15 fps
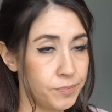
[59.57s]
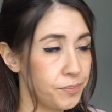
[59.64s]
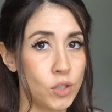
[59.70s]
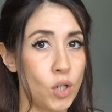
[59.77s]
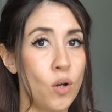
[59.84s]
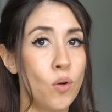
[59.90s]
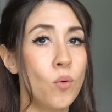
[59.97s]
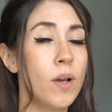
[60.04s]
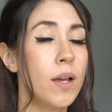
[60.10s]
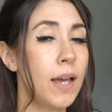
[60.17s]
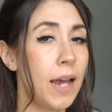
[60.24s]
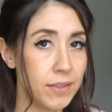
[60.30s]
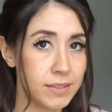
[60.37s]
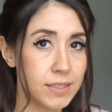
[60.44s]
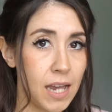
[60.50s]
So
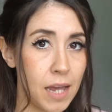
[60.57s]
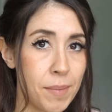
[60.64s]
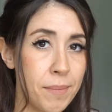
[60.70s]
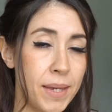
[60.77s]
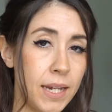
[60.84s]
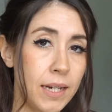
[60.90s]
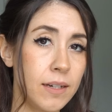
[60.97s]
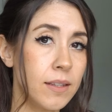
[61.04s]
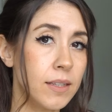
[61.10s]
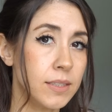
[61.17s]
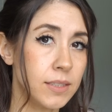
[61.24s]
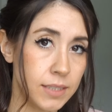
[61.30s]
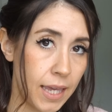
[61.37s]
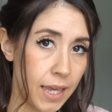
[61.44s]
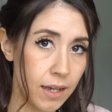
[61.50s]
at the time I made the
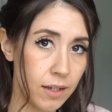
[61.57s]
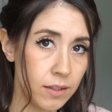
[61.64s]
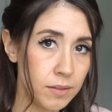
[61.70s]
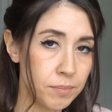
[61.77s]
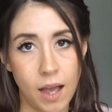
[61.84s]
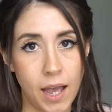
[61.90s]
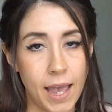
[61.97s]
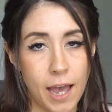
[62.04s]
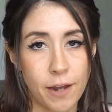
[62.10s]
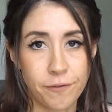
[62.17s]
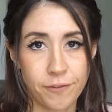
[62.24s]
sale, I had